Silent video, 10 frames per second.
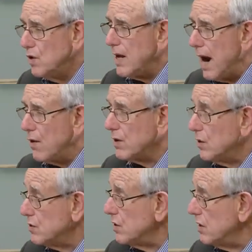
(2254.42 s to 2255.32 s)
good
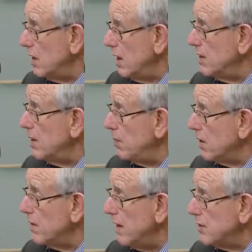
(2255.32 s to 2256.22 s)
characters in, in the
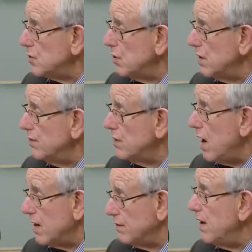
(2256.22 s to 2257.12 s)
Book of Esther
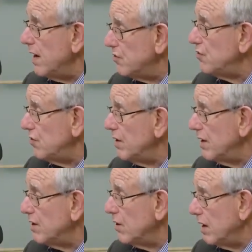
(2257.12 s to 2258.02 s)
give God a face,
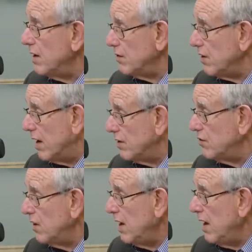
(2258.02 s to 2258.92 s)
in, in a
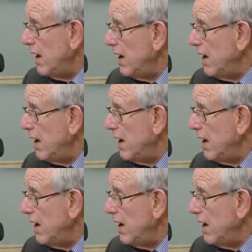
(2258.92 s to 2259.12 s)
sense,